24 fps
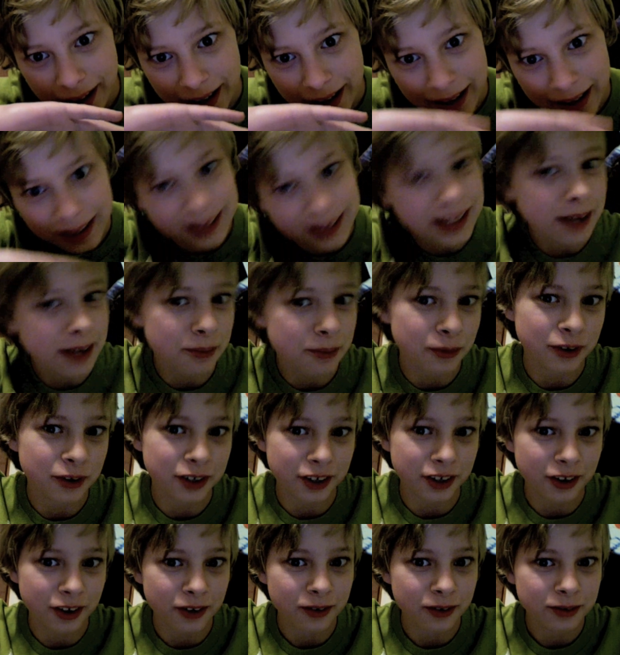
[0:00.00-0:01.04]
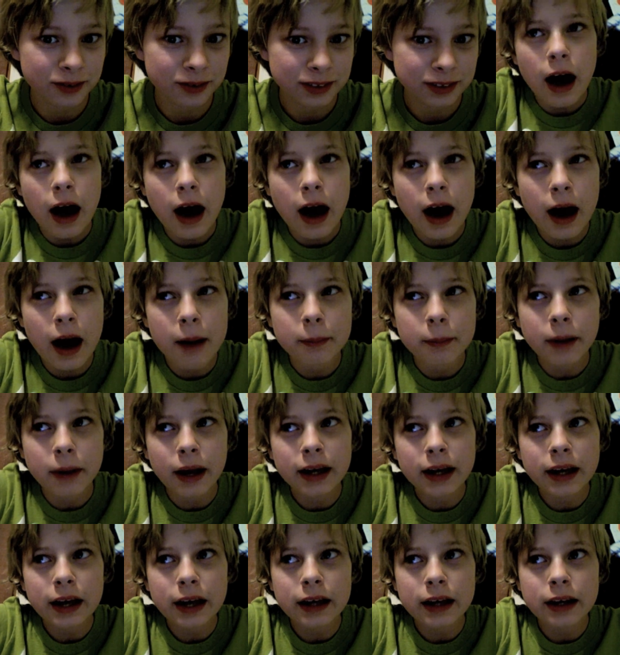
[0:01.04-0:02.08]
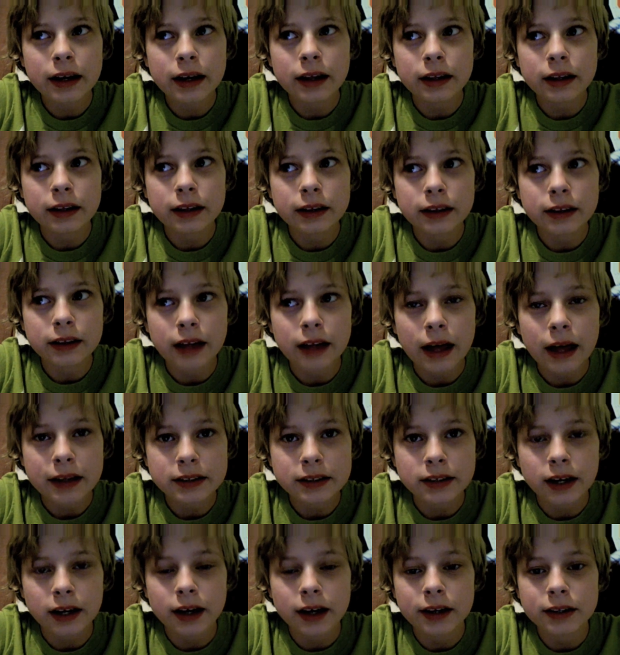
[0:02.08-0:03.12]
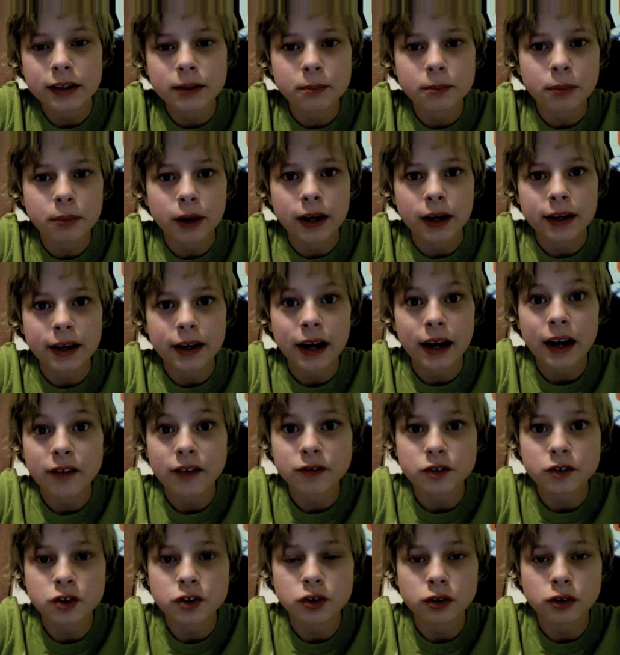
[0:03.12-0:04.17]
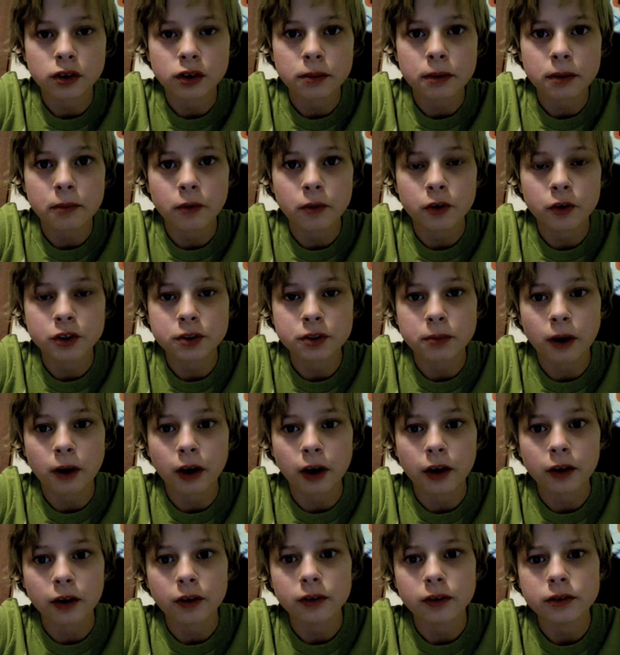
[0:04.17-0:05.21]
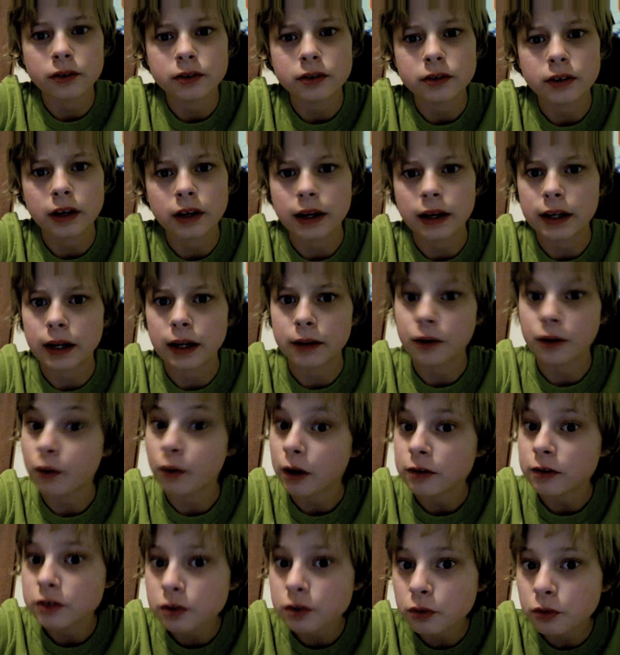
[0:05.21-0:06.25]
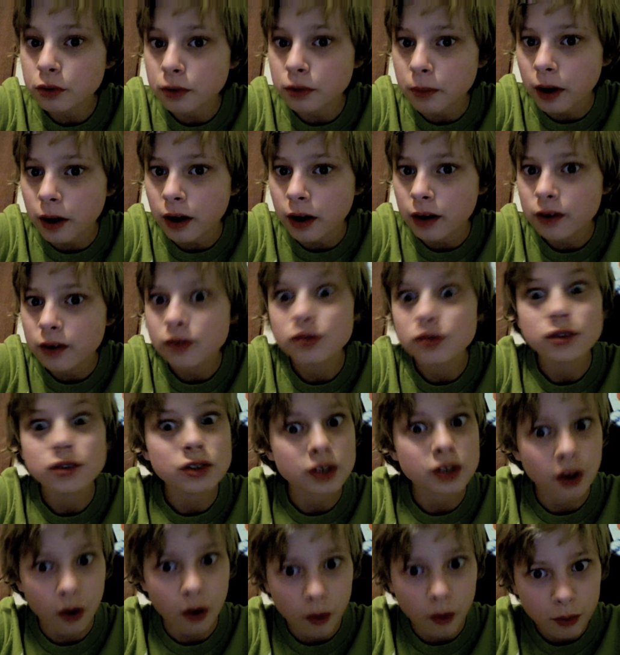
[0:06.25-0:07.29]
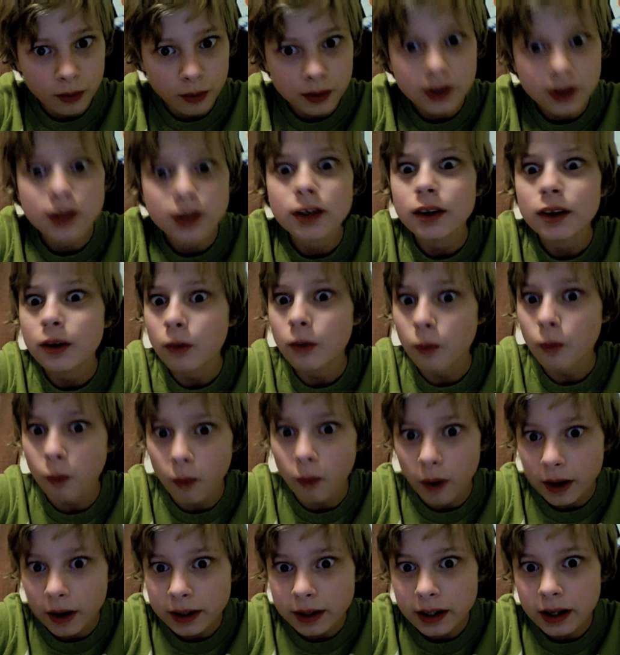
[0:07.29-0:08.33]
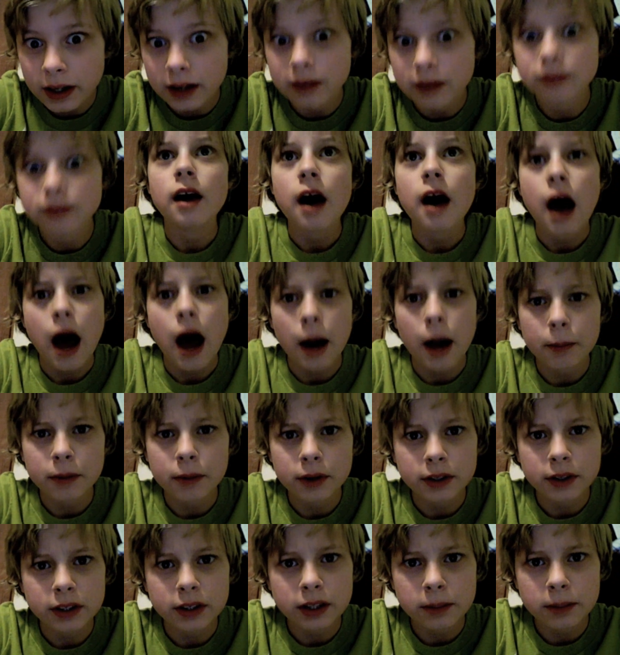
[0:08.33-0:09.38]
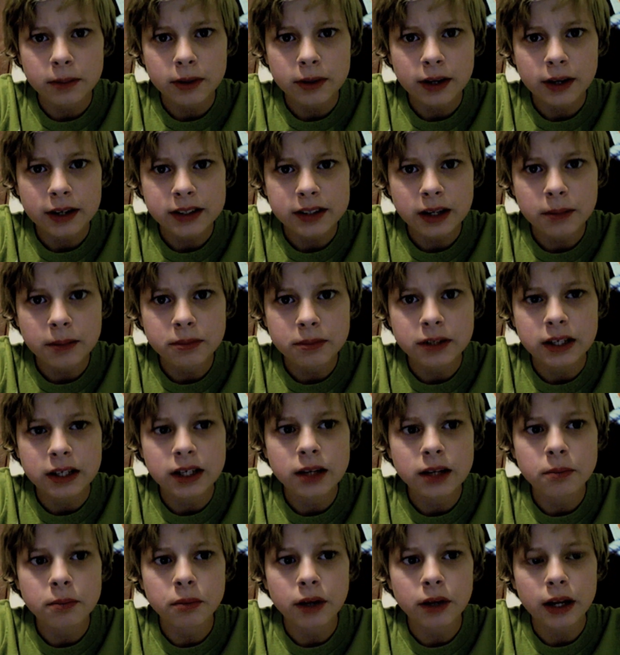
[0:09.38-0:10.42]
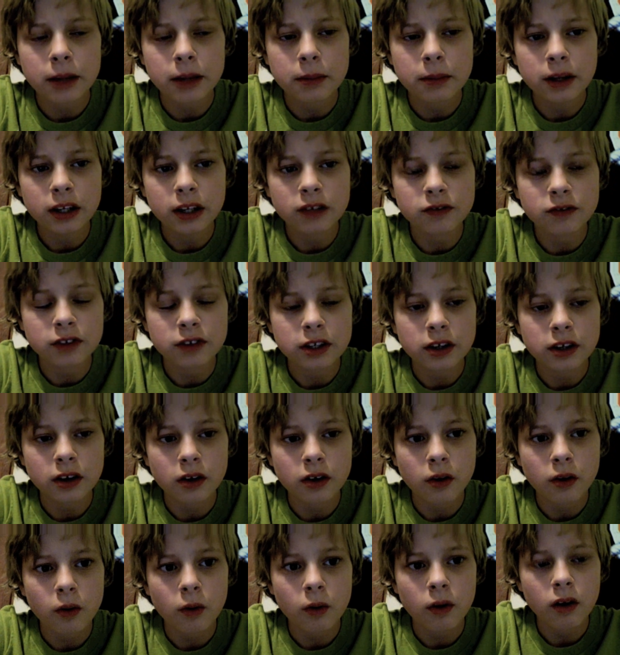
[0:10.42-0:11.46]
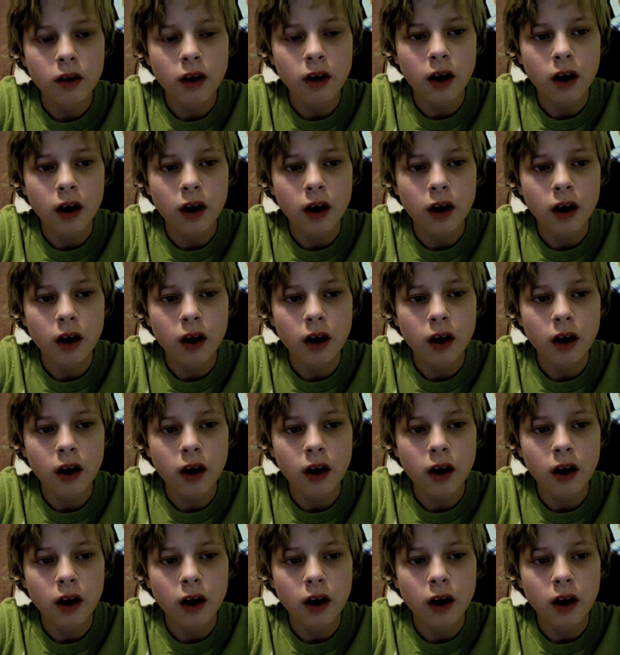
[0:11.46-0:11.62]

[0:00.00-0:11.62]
a lot more to go. I got a lot done, but I have to shoot a little bit more tomorrow, and I don't have school tomorrow, so why not? I'm gonna keep you guys updated, but I made a video